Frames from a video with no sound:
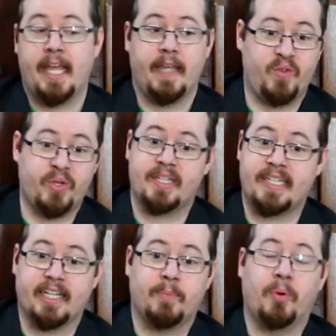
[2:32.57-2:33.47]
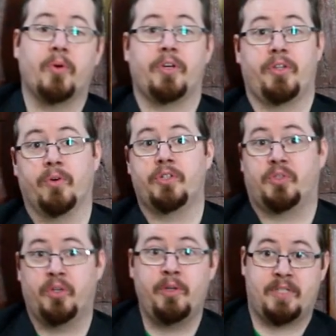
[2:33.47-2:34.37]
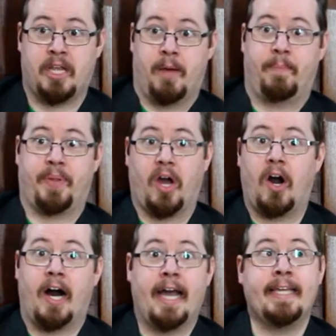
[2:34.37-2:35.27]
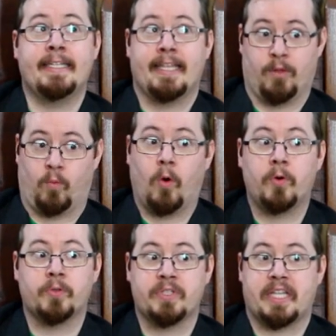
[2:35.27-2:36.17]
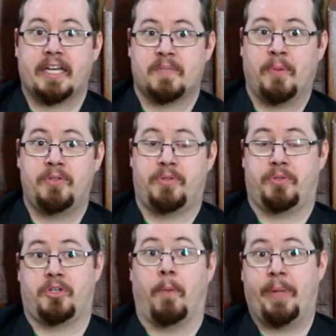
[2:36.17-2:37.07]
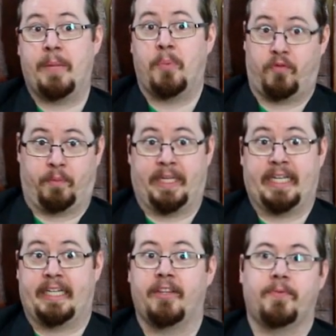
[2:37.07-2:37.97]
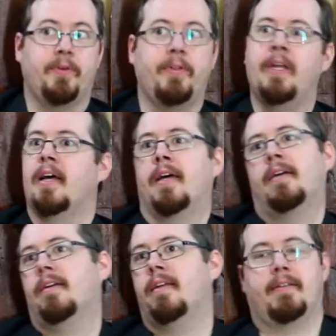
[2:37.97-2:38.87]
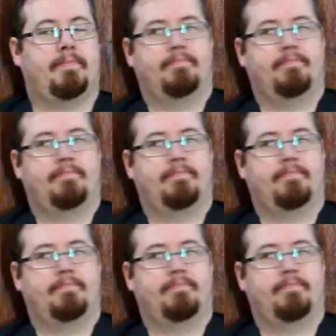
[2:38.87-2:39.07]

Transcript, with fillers: If you can teleport your troops behind the walls that are supposed to stop people from getting through, it, eh,